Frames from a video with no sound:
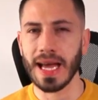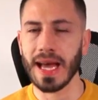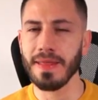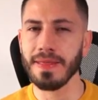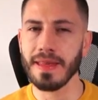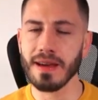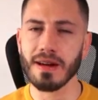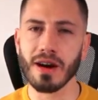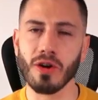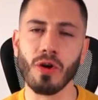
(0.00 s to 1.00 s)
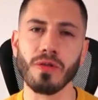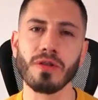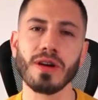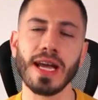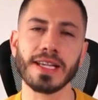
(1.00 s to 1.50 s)
And there are
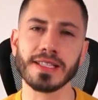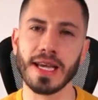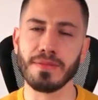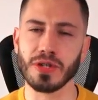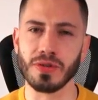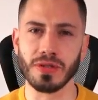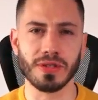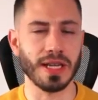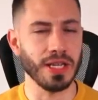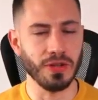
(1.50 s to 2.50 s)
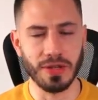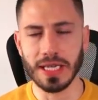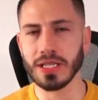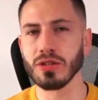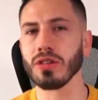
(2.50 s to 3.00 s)
other exceptions that you
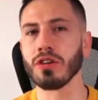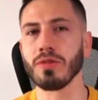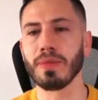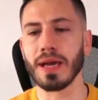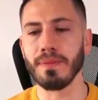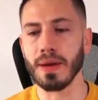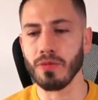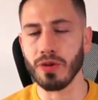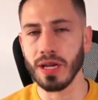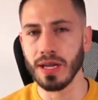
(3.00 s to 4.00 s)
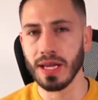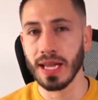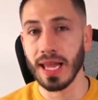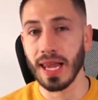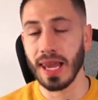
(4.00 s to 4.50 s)
need to learn by memory,
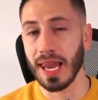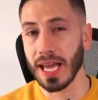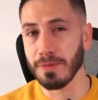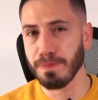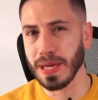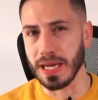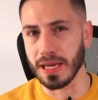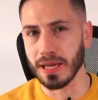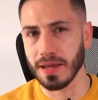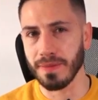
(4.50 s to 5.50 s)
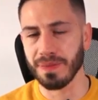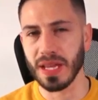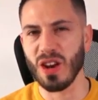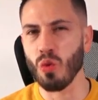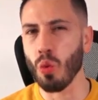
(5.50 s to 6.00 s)
like big.
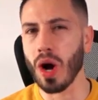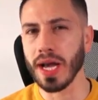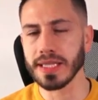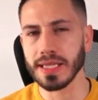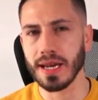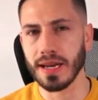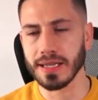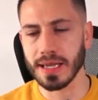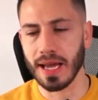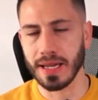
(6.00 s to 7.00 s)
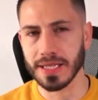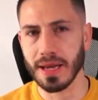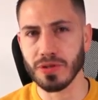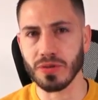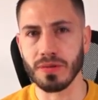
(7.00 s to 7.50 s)
And why is it an
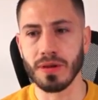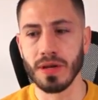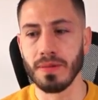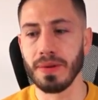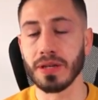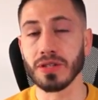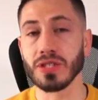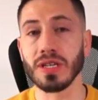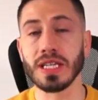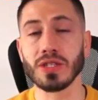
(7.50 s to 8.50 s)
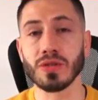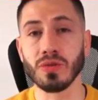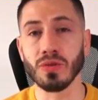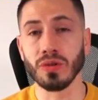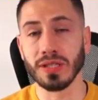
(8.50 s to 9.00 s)
exception? Because you need
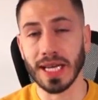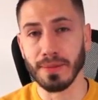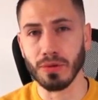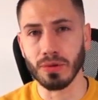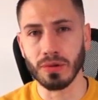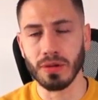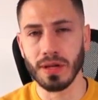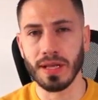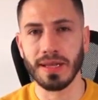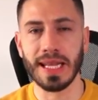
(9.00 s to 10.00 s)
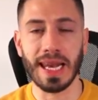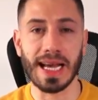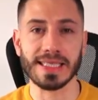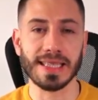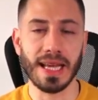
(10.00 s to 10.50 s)
to double the
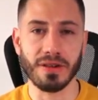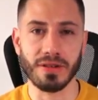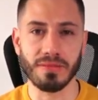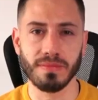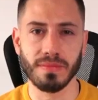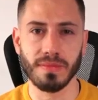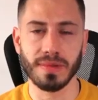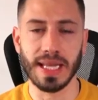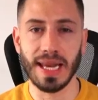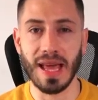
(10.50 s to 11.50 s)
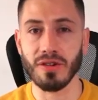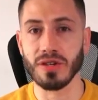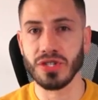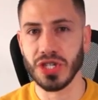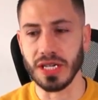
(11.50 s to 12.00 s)
last letter, the letter
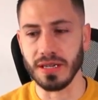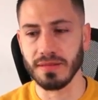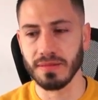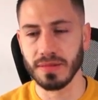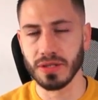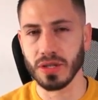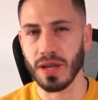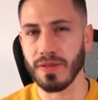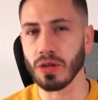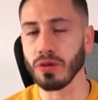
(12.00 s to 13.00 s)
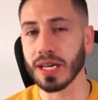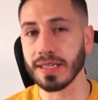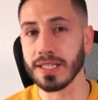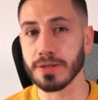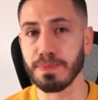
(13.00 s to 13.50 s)
G. So if you look
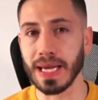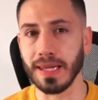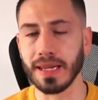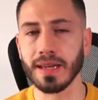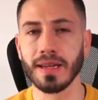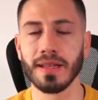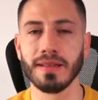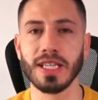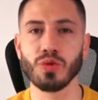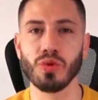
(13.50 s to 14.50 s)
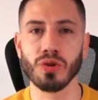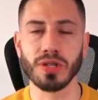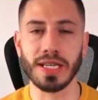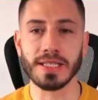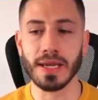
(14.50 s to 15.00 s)
at the spelling, this
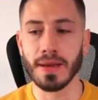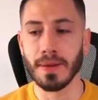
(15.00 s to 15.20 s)
word is